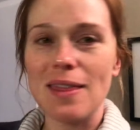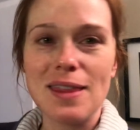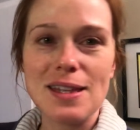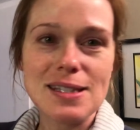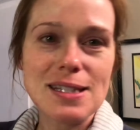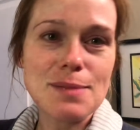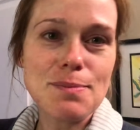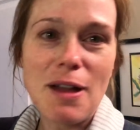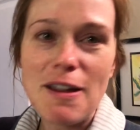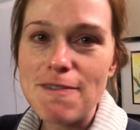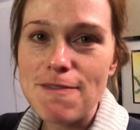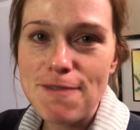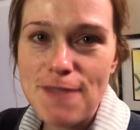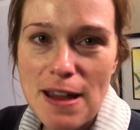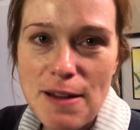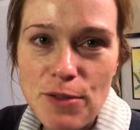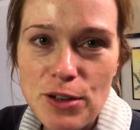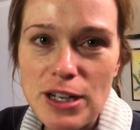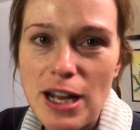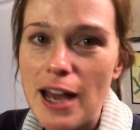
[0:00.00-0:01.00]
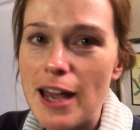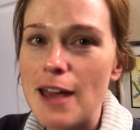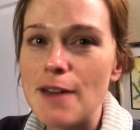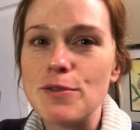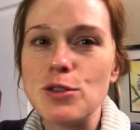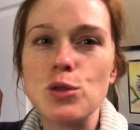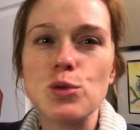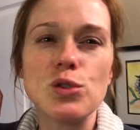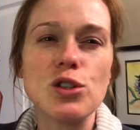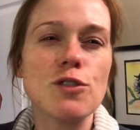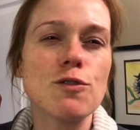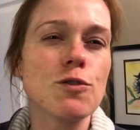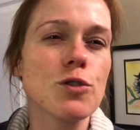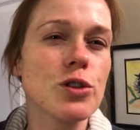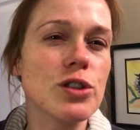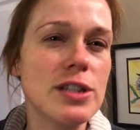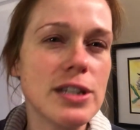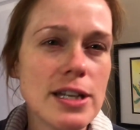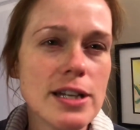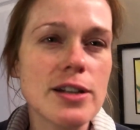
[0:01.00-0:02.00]
This is my favorite. I have used it
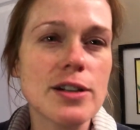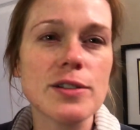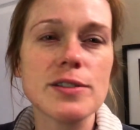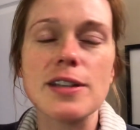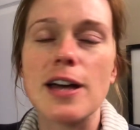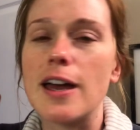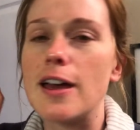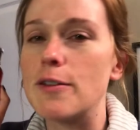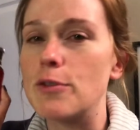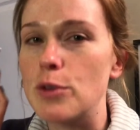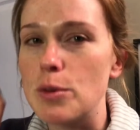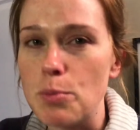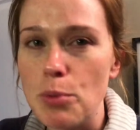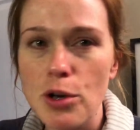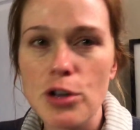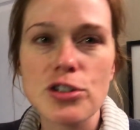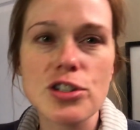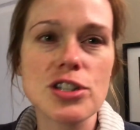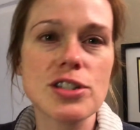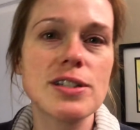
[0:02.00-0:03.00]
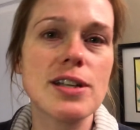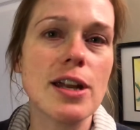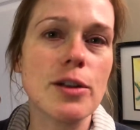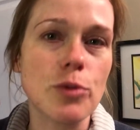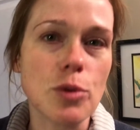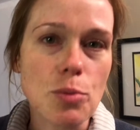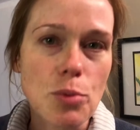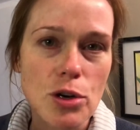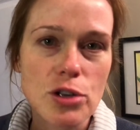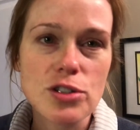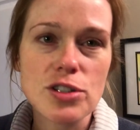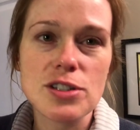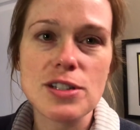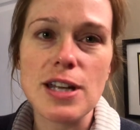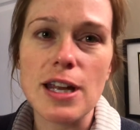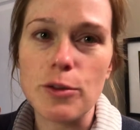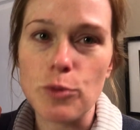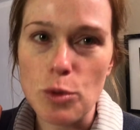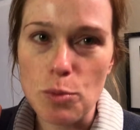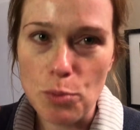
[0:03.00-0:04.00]
for years. I have repurchased and
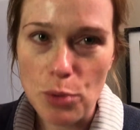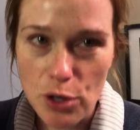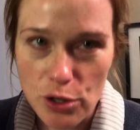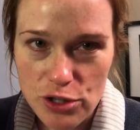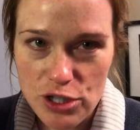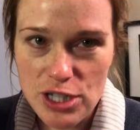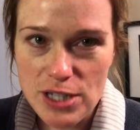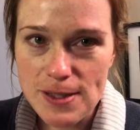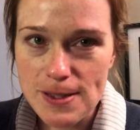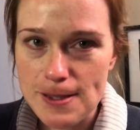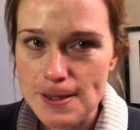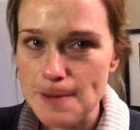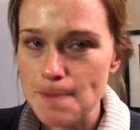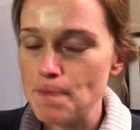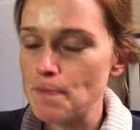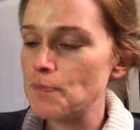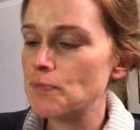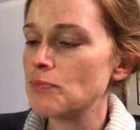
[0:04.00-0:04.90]
repurchased and repurchased.